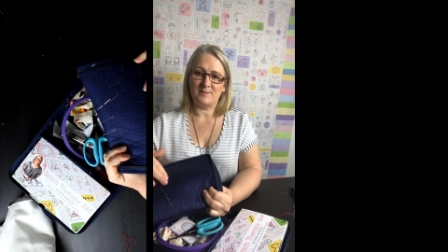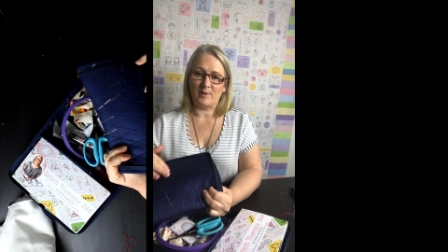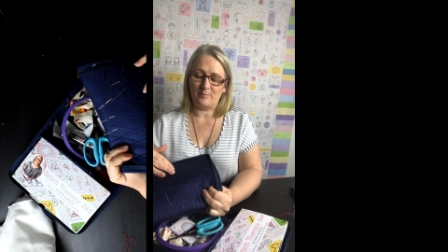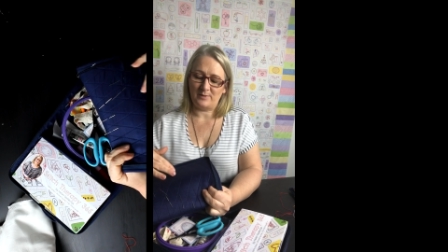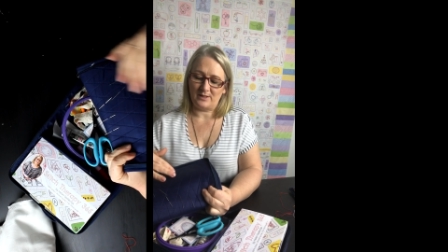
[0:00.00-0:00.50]
as
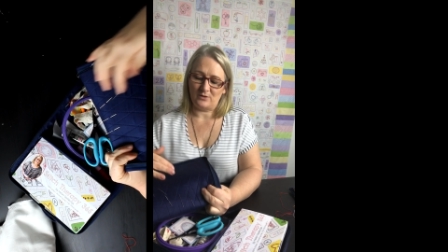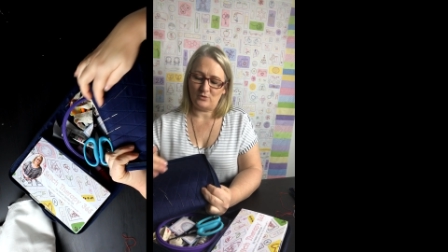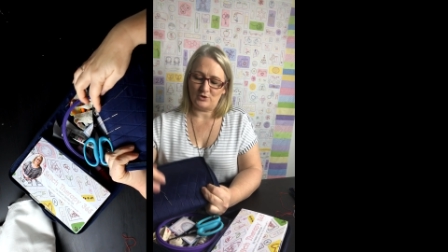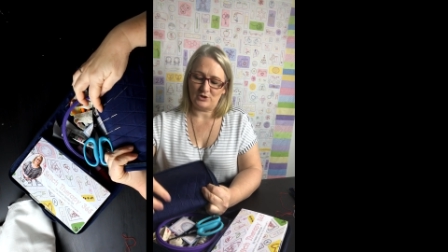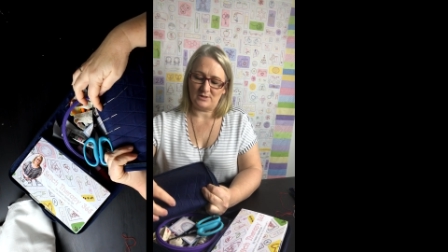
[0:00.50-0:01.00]
my pin
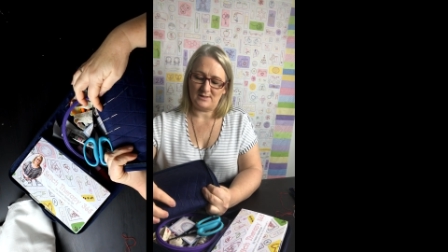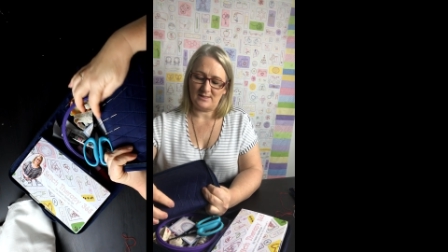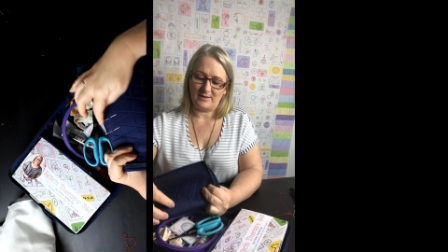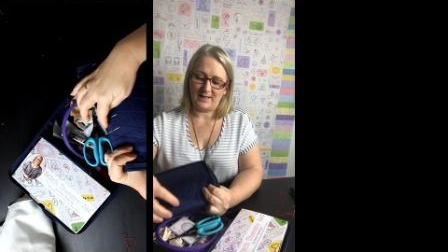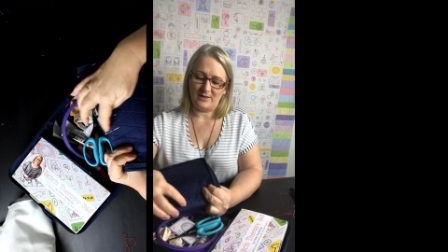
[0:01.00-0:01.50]
cushion.
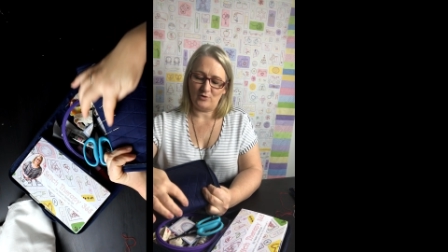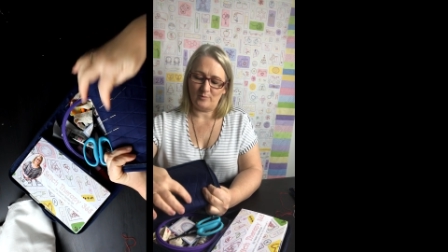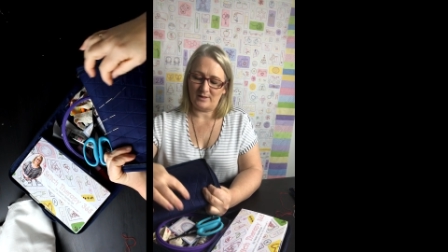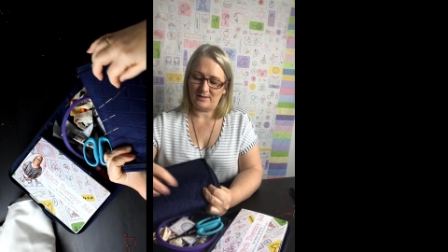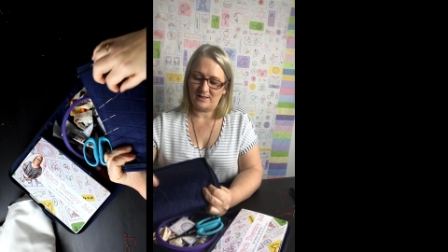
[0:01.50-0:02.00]
So I had
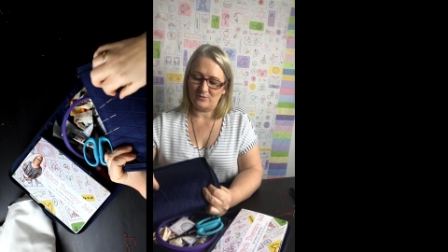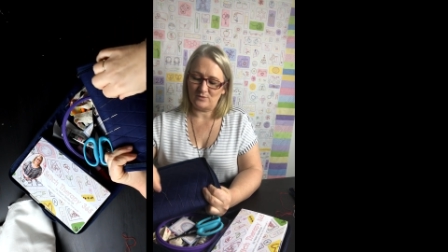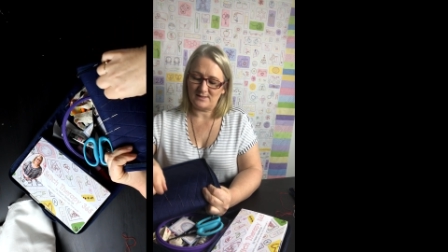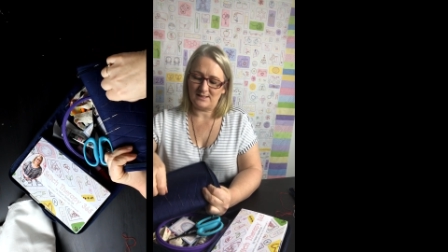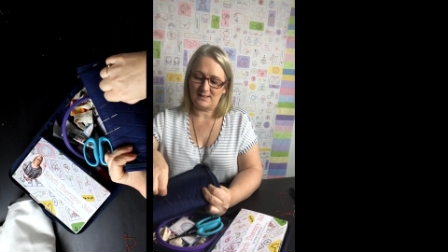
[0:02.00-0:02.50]
all my
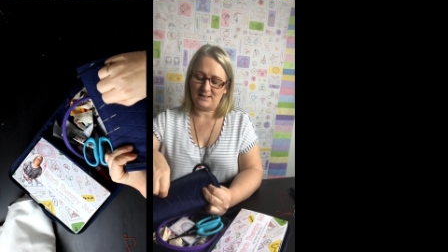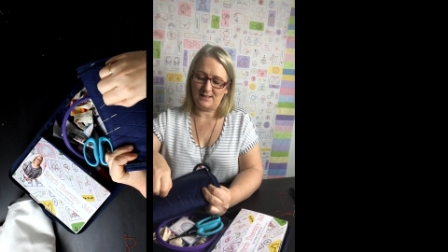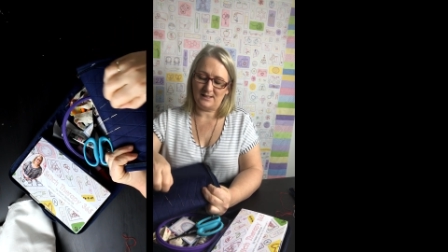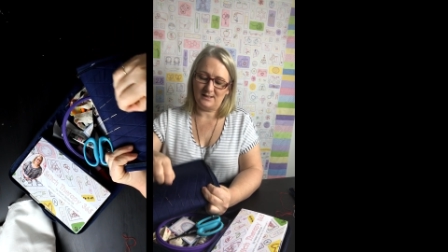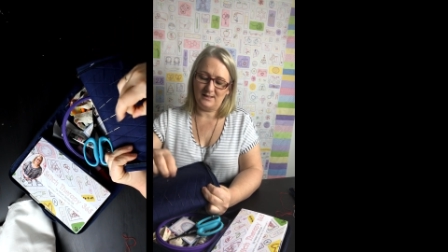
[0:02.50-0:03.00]
needles in
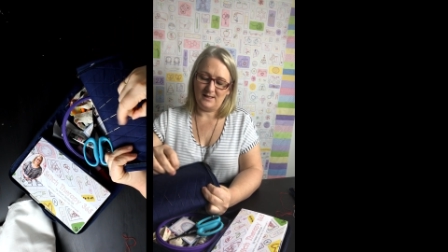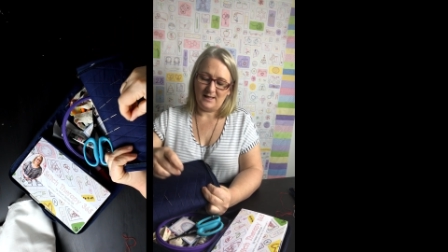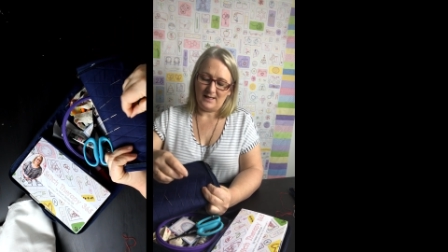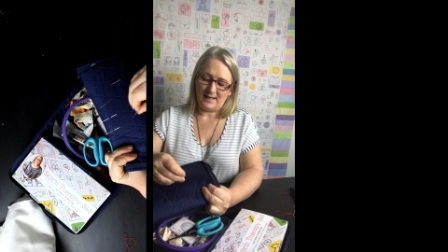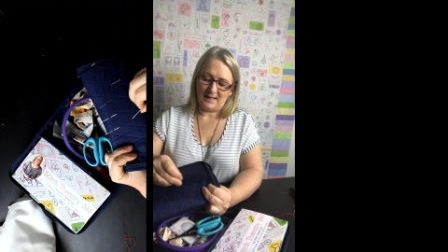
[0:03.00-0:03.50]
here
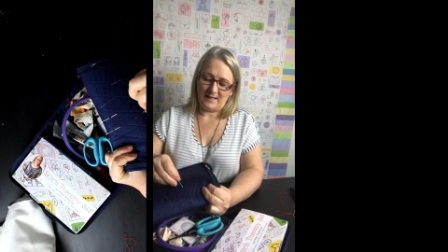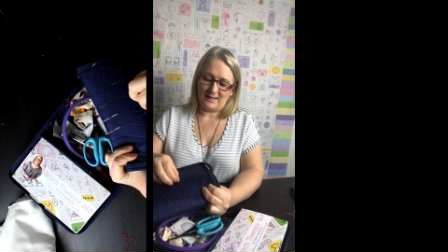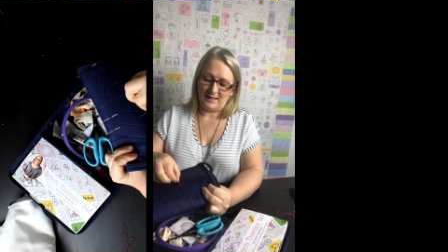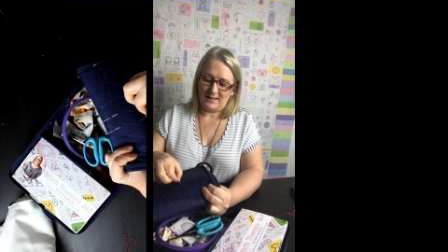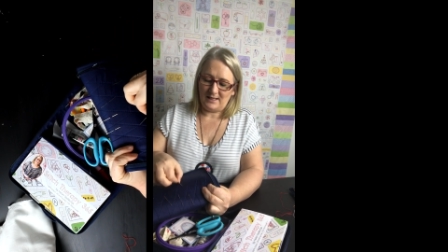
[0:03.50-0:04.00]

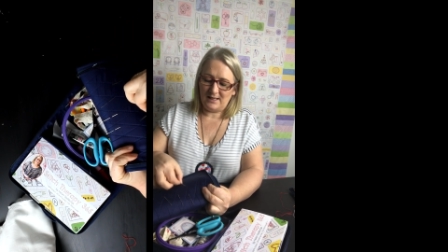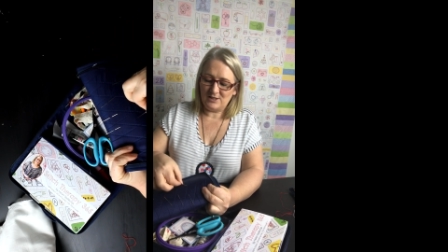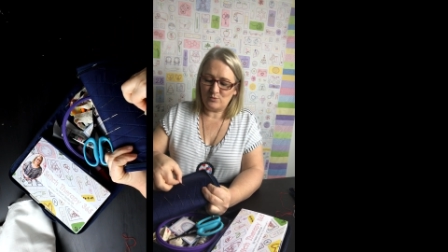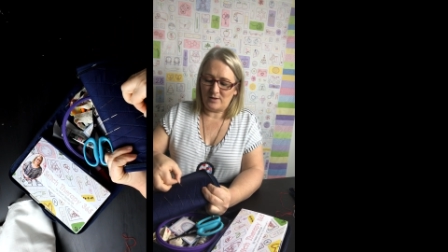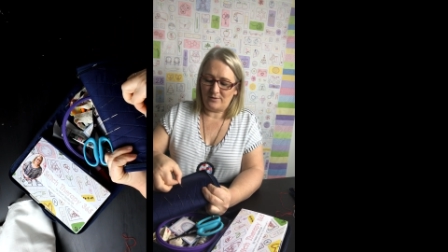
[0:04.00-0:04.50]
and
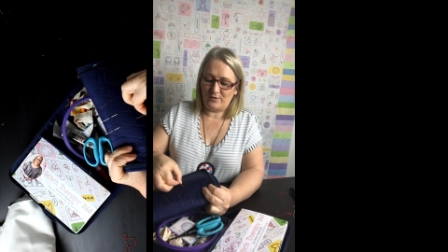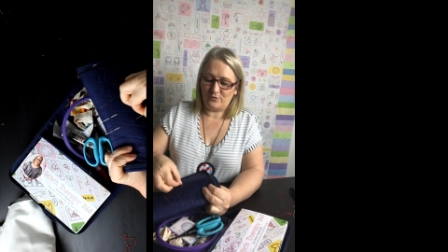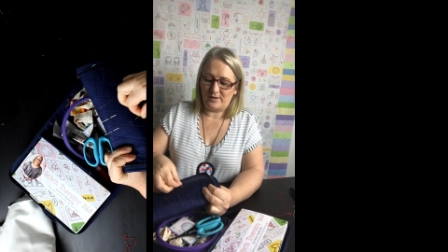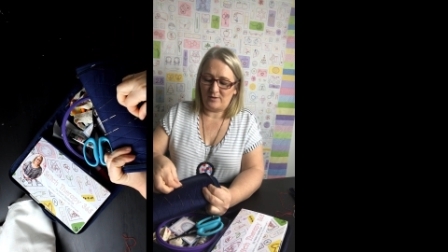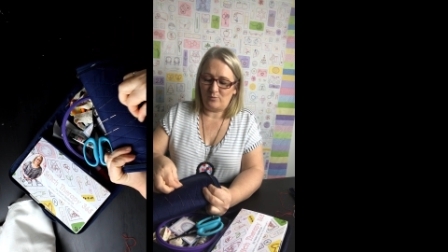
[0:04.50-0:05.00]
each one
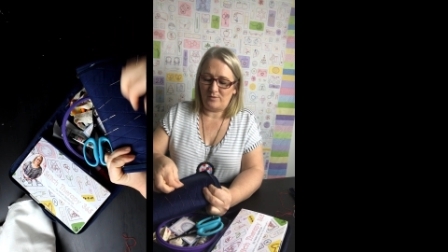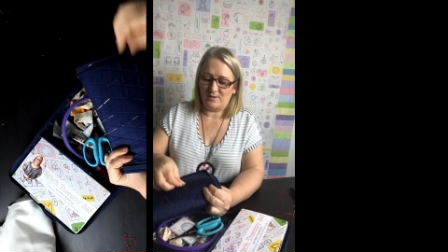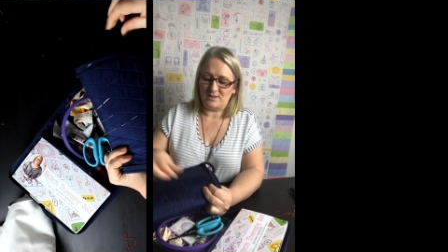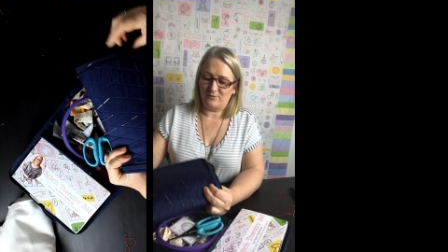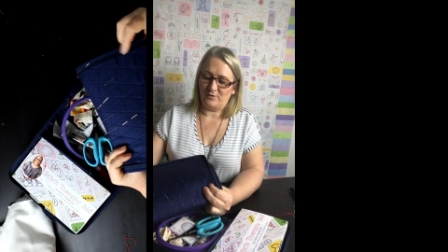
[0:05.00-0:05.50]
threaded
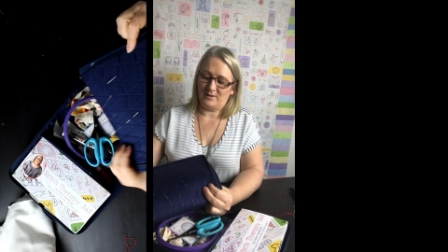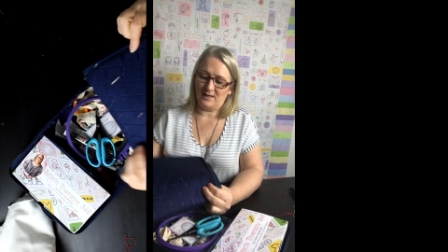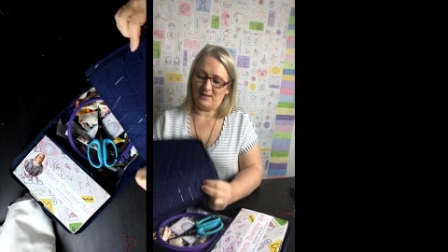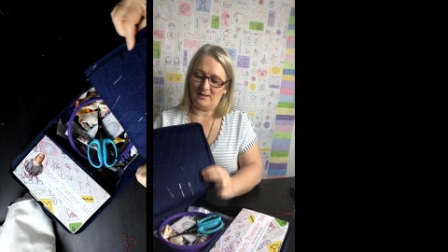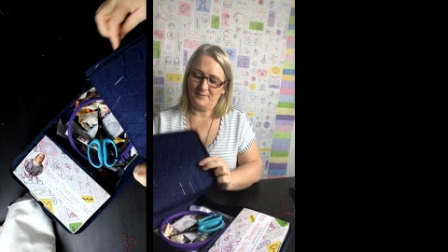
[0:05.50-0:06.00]
with a different
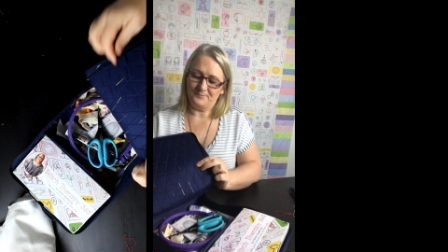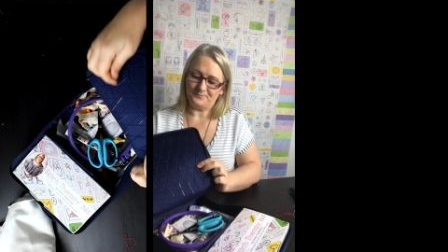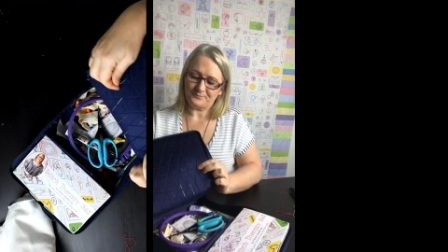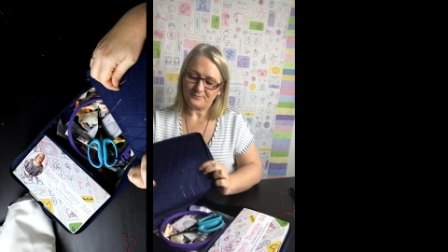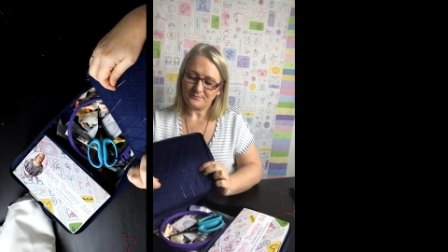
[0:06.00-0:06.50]
color
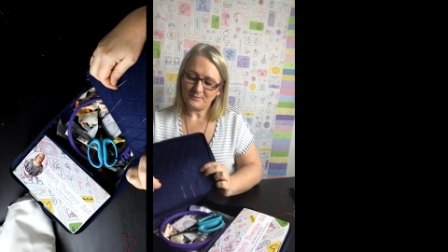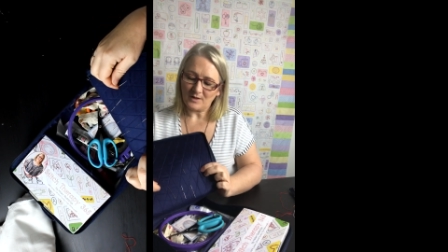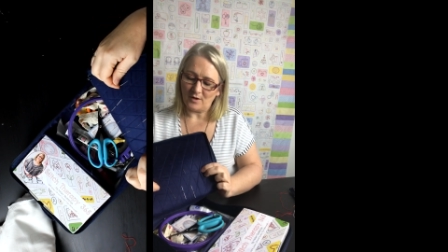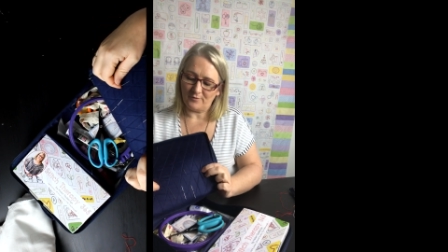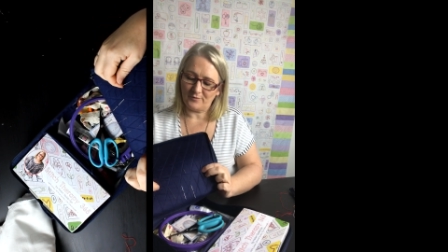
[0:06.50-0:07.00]

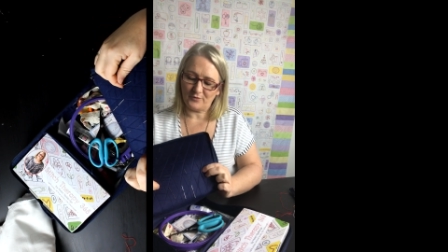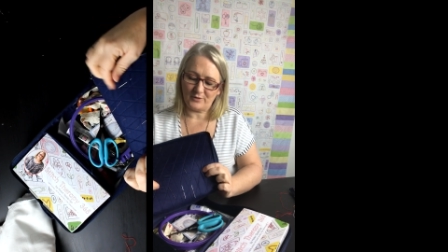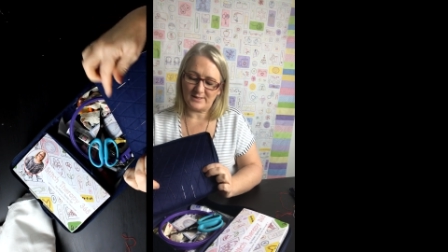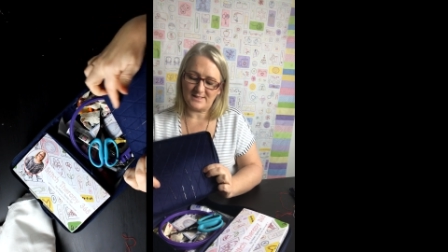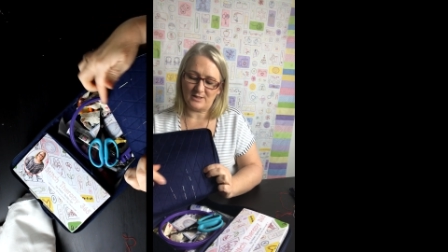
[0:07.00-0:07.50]
of
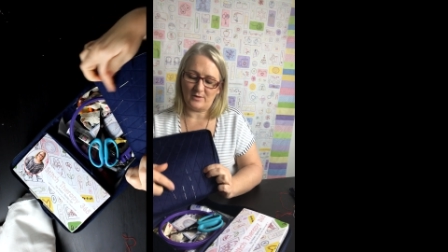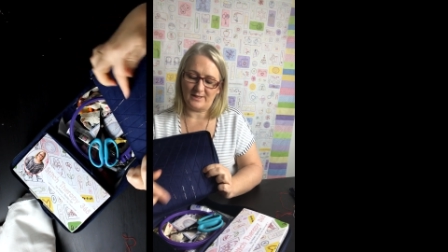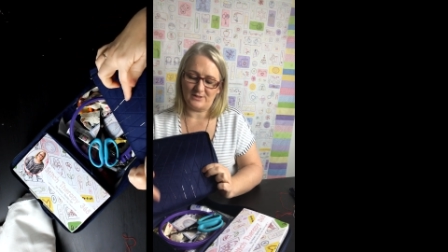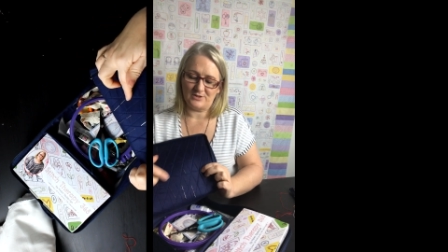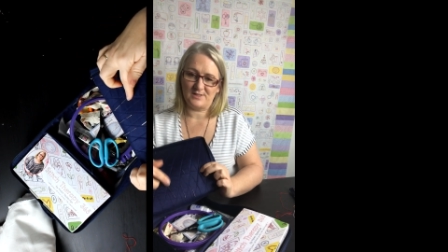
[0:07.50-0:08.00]
thread. So
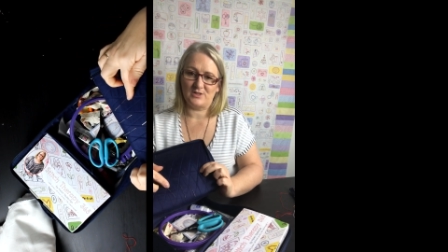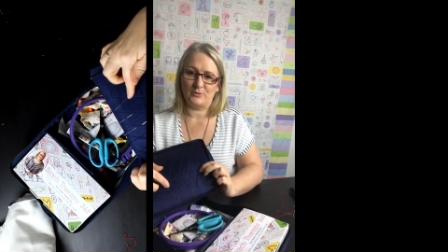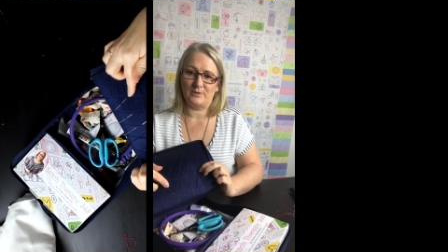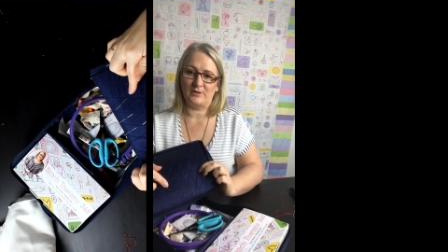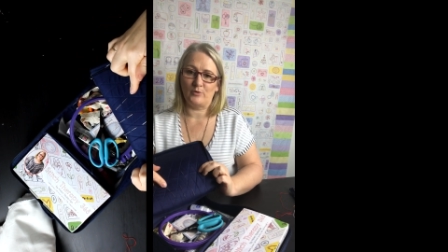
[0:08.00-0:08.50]
I could just
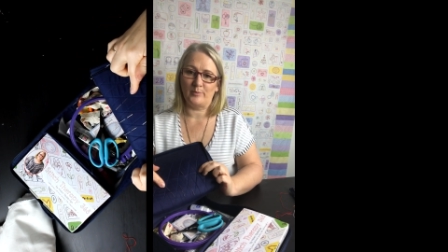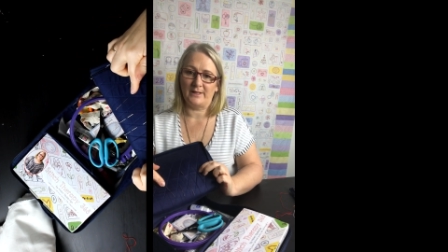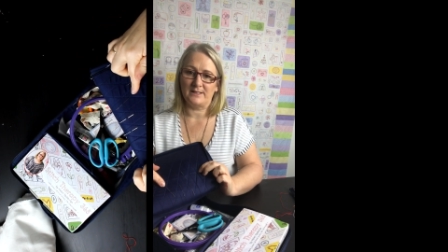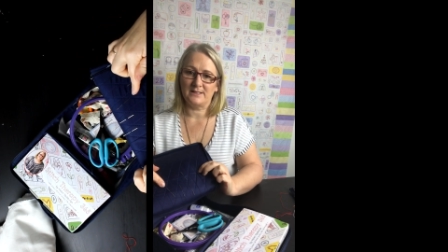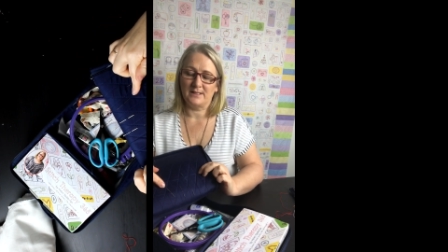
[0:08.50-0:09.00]
do a little
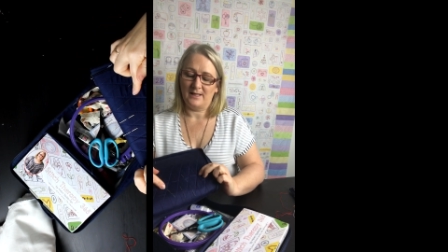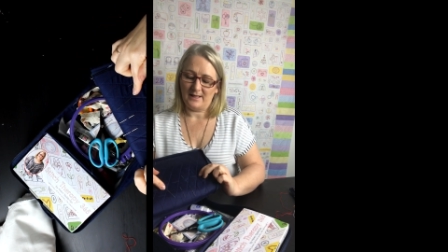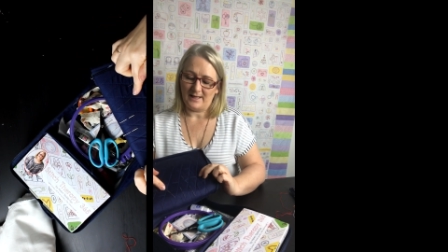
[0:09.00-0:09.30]
bit